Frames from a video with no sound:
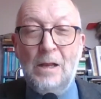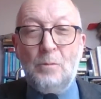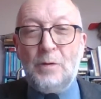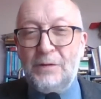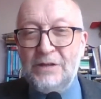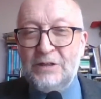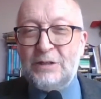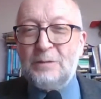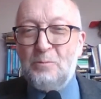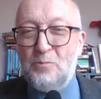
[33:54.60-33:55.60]
But
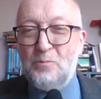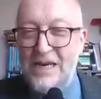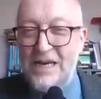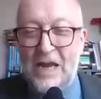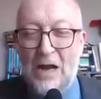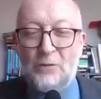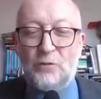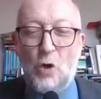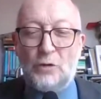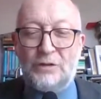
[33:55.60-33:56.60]
this breakdown of
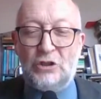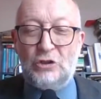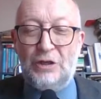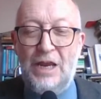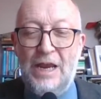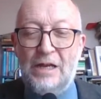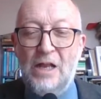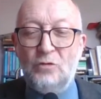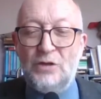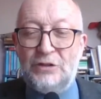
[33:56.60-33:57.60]
cognition here
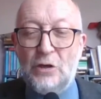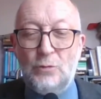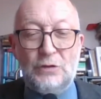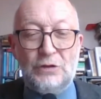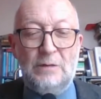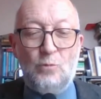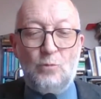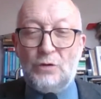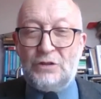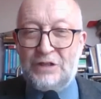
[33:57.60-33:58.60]
results in
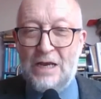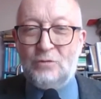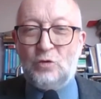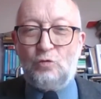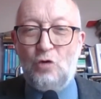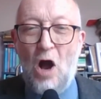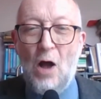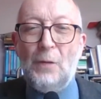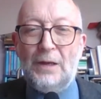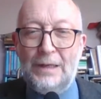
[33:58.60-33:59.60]
what sounds
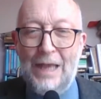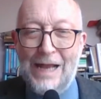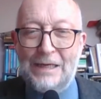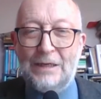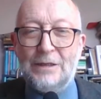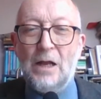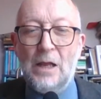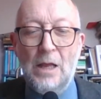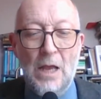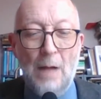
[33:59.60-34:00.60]
rather like
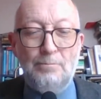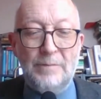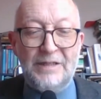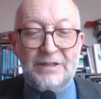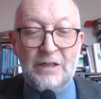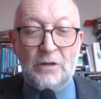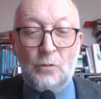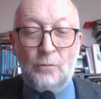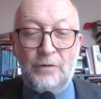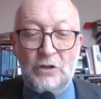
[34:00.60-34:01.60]
a
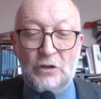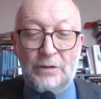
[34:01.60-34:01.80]
mystical vision.